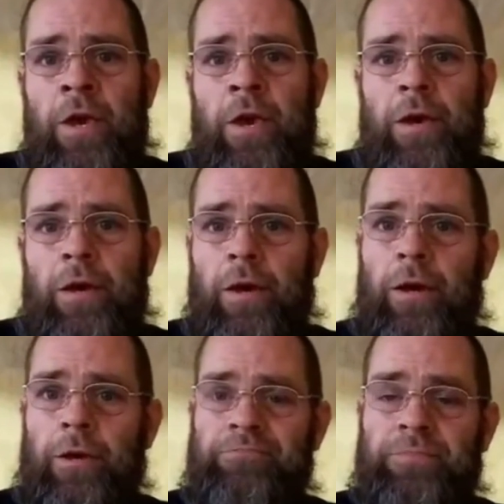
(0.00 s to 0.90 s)

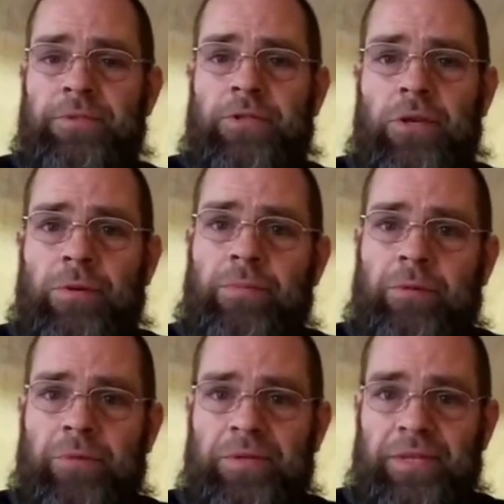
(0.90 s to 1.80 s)
Um, so it
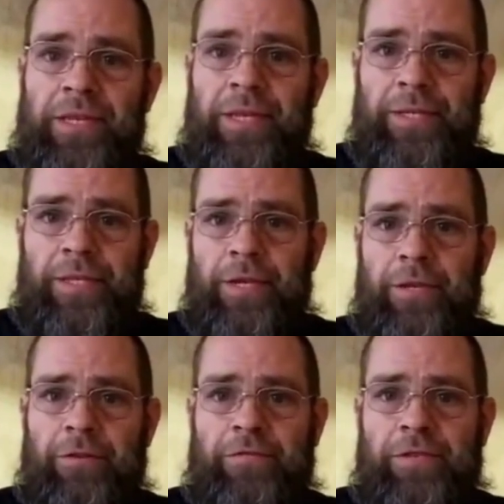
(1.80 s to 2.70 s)
was easy enough
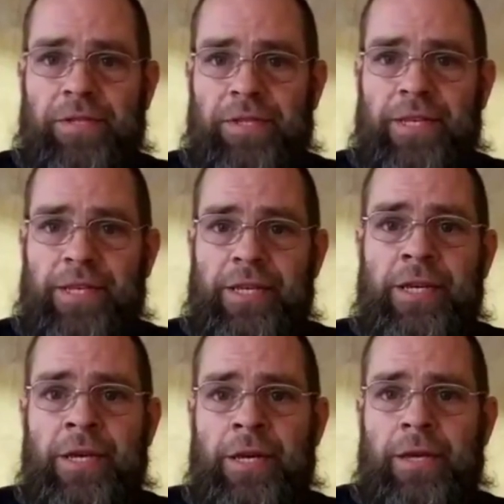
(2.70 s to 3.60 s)
to see
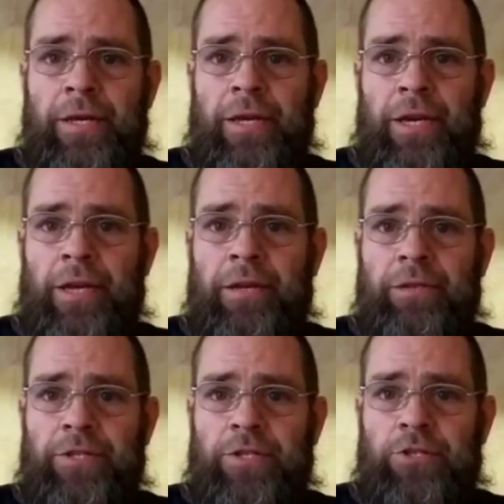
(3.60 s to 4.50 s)
and
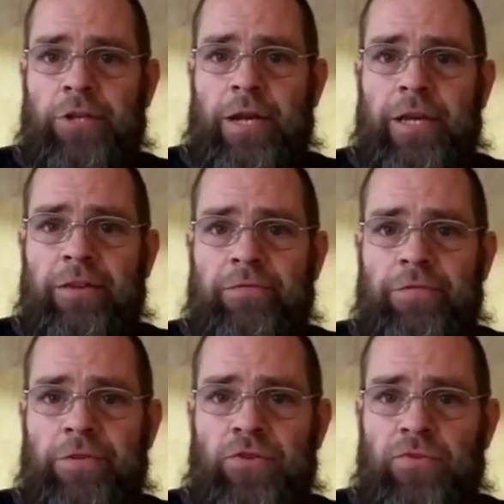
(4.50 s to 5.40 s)
just track it
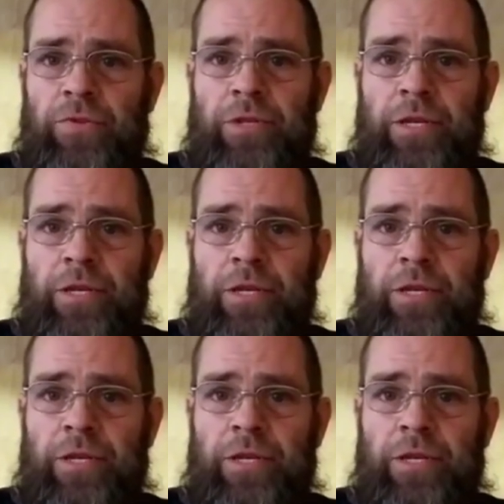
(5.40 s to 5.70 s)
visually.